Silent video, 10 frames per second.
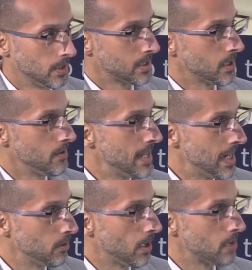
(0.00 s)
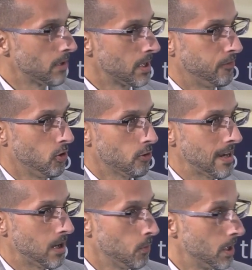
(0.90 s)
So now I run a
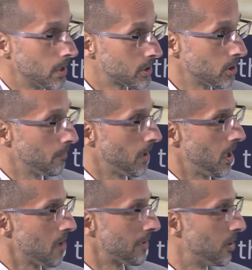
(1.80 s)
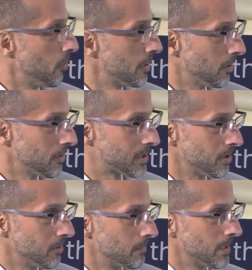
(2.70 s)
4-hour workshop. I record it on
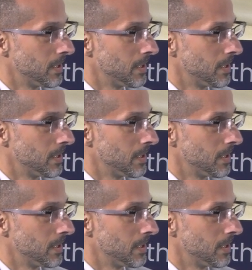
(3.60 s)
Zoom.